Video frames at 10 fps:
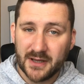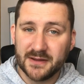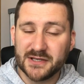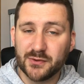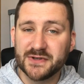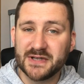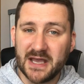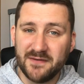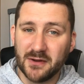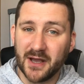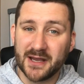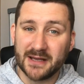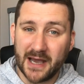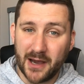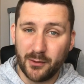This will save you like
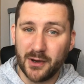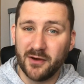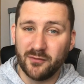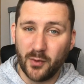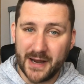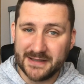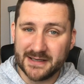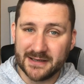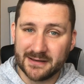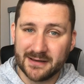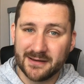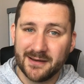an hour of waiting